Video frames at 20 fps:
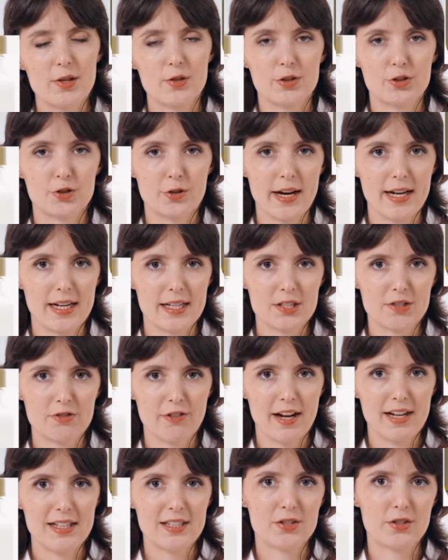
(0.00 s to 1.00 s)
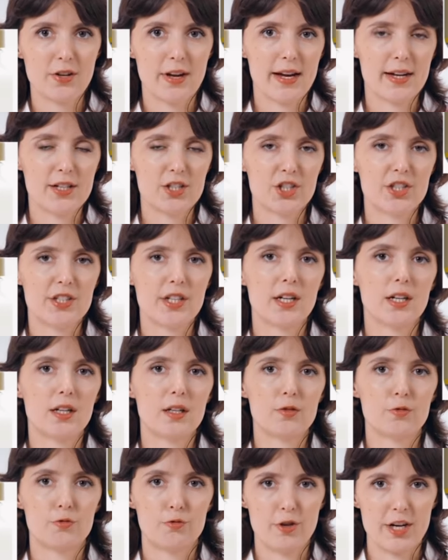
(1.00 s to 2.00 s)
your triglycerides to
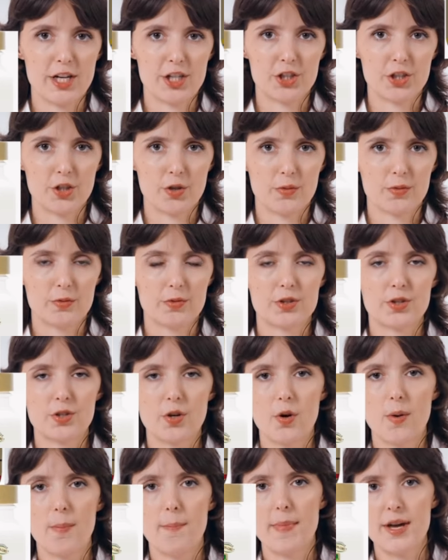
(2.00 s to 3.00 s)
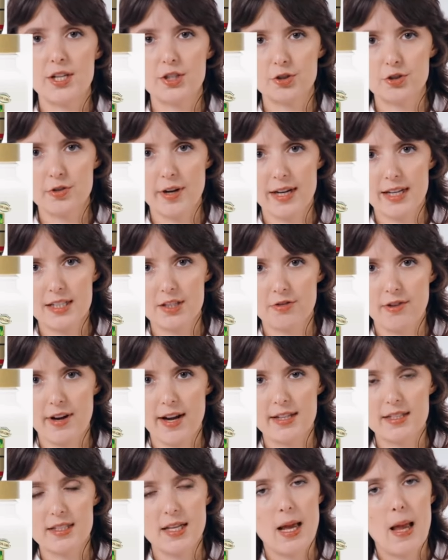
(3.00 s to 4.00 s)
HDL ratio. So, measure
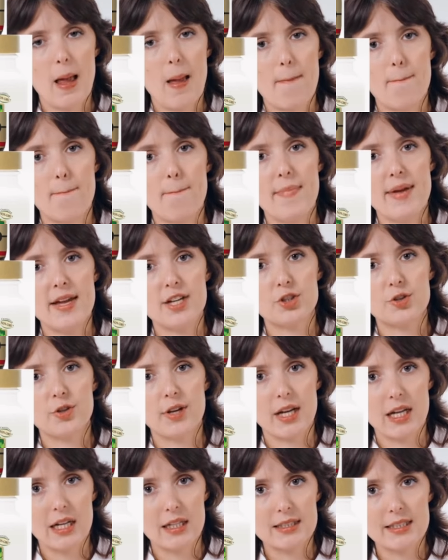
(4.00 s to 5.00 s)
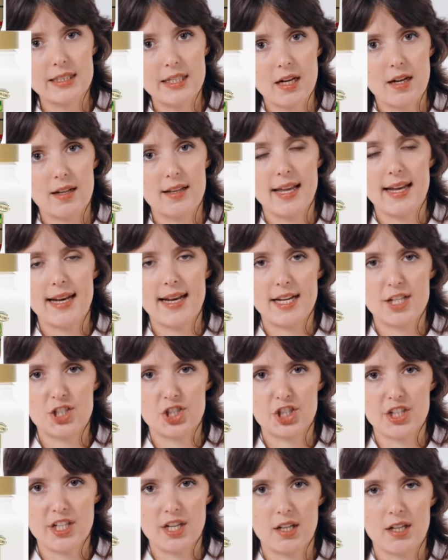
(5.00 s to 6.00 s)
triglycerides, measure LDL and
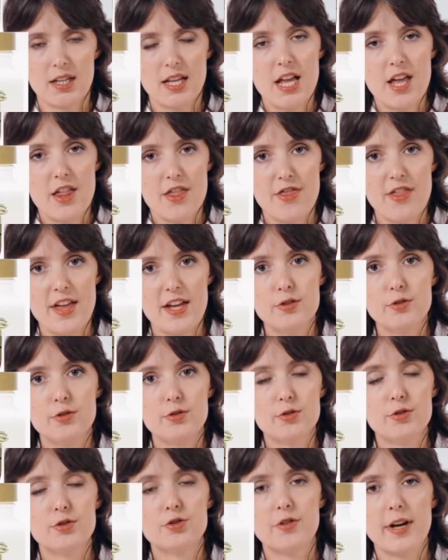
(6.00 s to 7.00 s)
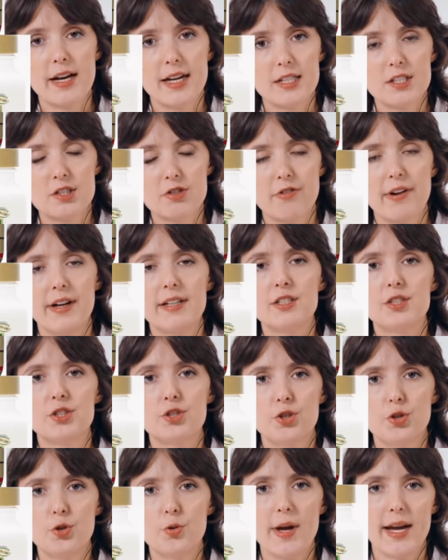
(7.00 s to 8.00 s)
HDL. Then you do triglycerides
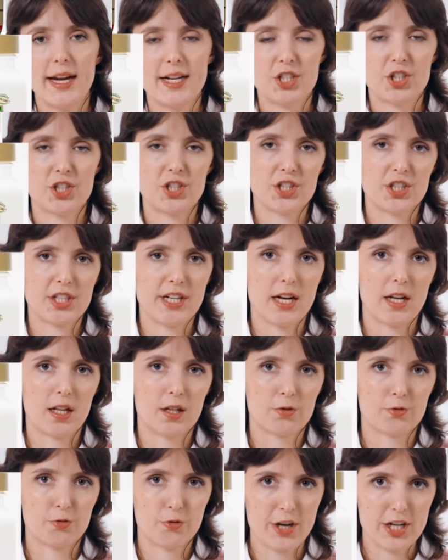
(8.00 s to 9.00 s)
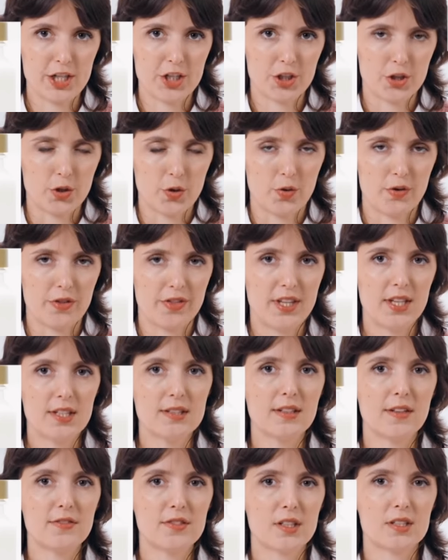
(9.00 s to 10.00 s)
to HDL ratio.
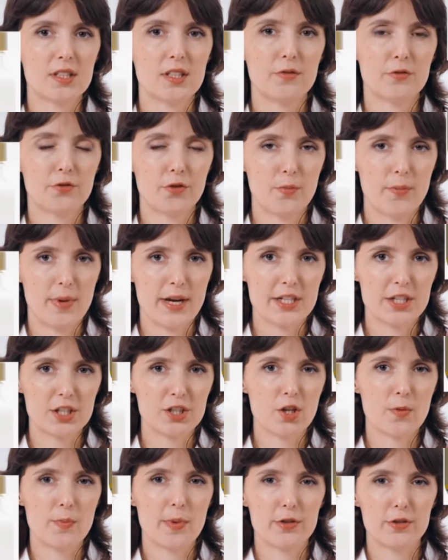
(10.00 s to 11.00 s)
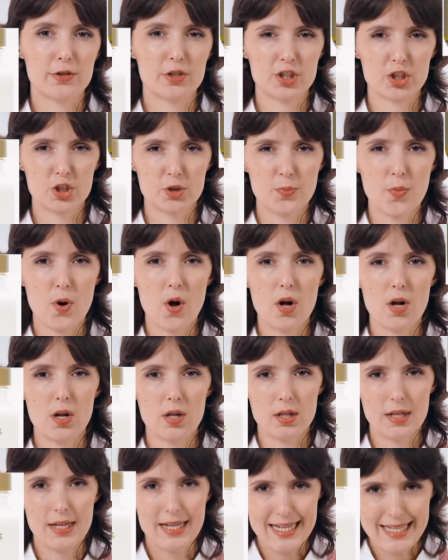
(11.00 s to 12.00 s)
This gives us information about the
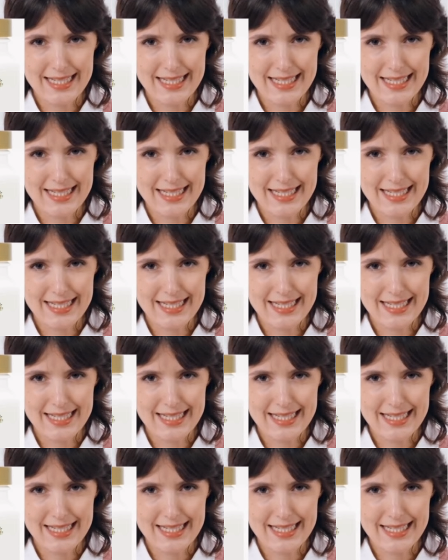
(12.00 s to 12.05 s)
small,